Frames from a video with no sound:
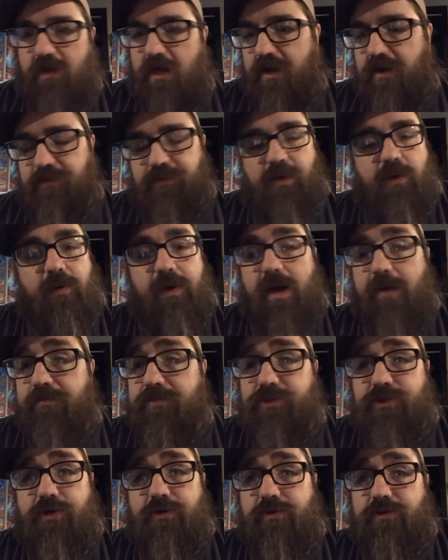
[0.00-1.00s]
I don't know what
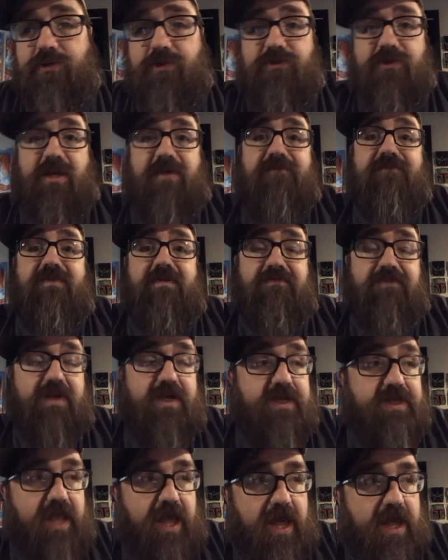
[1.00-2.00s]
episode, because there's like
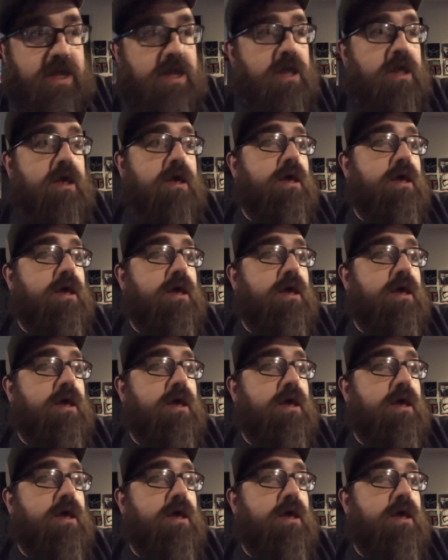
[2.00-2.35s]
fifty a day,